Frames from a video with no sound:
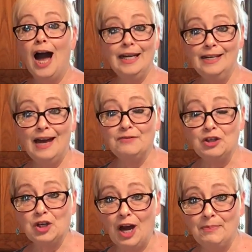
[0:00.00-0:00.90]
I didn't have to
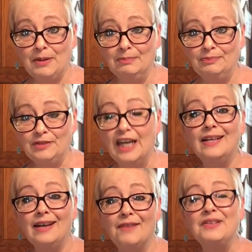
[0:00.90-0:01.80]
chop them. I
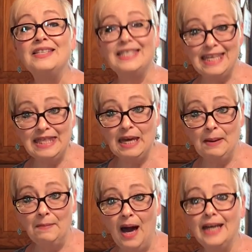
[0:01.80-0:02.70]
didn't have to seed
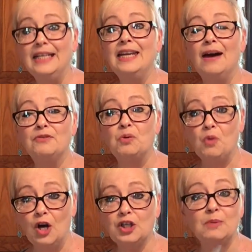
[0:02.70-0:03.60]
them. I didn't have to
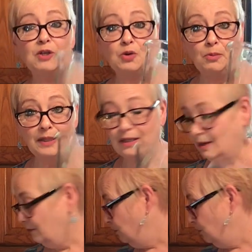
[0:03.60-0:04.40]
wash them. It's all been done